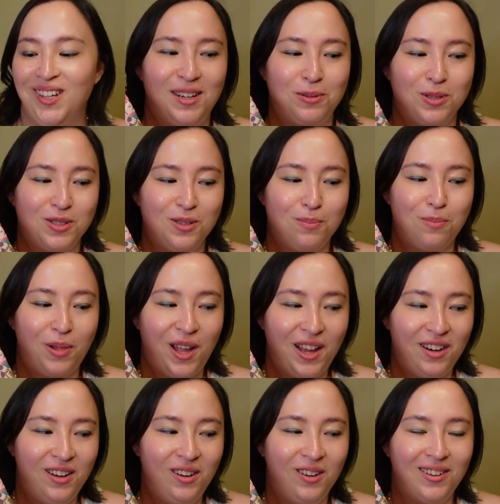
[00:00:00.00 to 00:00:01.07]
I wasn't
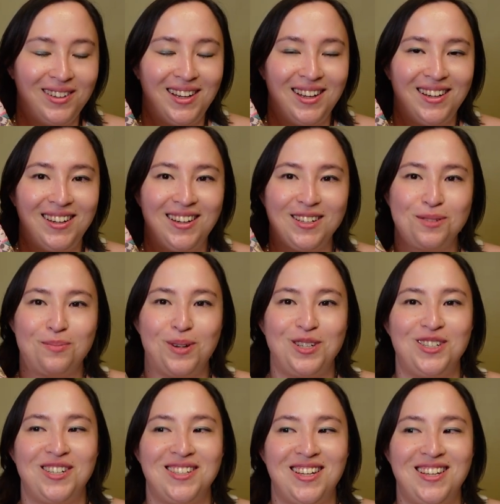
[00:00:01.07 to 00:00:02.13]
planning on getting as
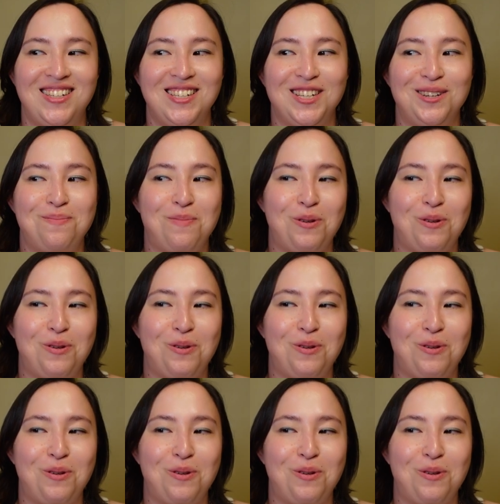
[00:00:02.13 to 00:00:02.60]
much as I did,